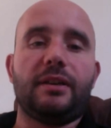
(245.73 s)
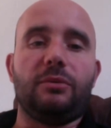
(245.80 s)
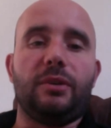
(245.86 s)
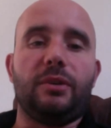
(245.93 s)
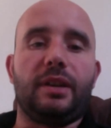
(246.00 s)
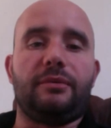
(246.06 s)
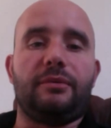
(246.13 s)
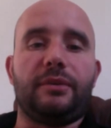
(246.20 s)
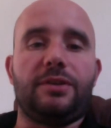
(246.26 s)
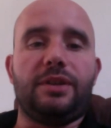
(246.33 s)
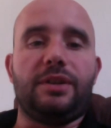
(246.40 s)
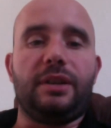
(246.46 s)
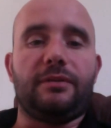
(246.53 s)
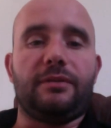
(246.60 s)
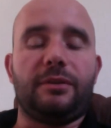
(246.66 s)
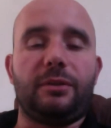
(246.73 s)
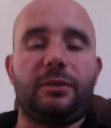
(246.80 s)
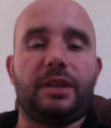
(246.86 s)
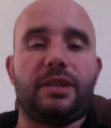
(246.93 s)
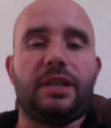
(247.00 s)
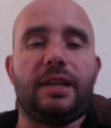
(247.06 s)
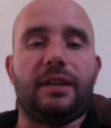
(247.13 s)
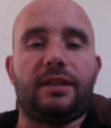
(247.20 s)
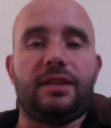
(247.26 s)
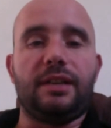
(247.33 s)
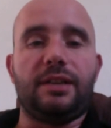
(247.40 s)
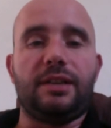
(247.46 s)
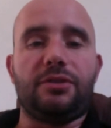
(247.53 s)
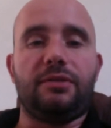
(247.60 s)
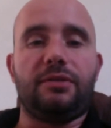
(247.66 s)
with a G4 guitar
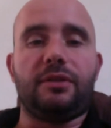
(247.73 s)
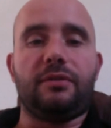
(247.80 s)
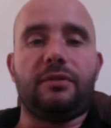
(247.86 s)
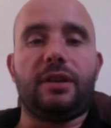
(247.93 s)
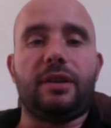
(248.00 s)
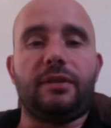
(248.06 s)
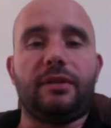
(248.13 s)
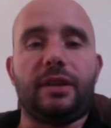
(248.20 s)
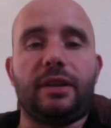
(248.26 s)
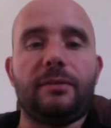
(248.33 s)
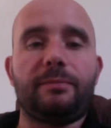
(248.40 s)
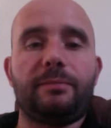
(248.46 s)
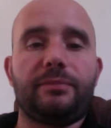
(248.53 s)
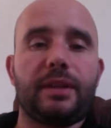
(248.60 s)
teacher in your area,